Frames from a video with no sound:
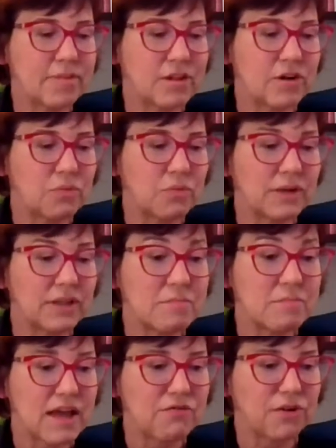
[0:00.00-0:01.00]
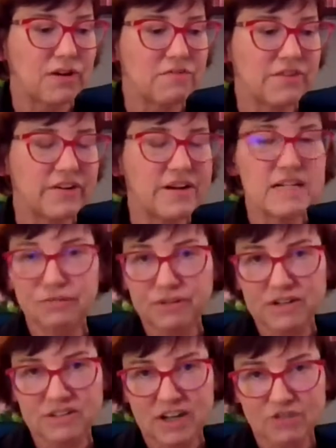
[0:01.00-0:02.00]
really make for a very
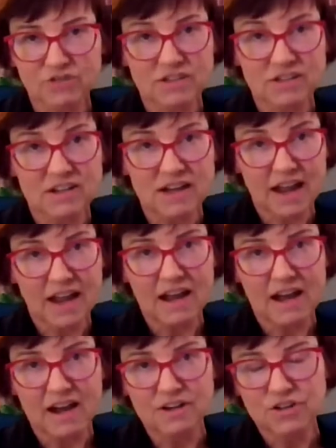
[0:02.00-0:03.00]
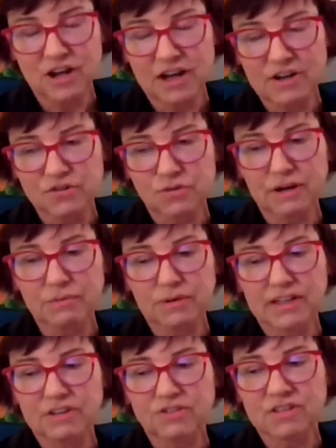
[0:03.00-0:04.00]
different discussion today on trade
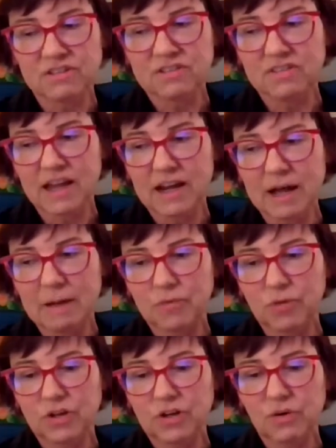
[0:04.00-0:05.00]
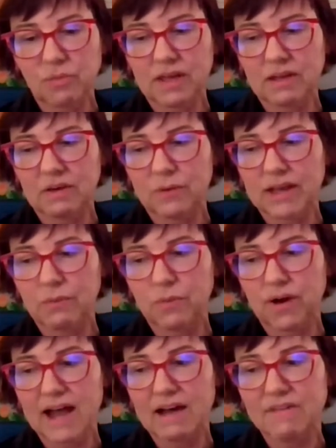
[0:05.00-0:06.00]
relations than we
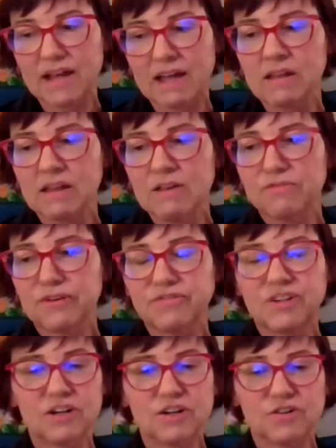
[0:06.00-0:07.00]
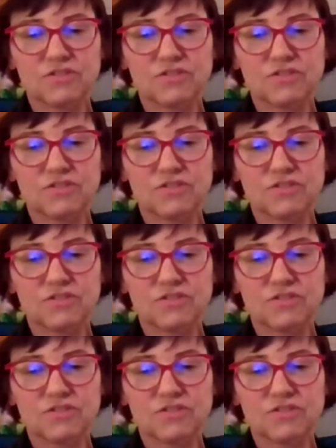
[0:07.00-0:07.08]
were having 15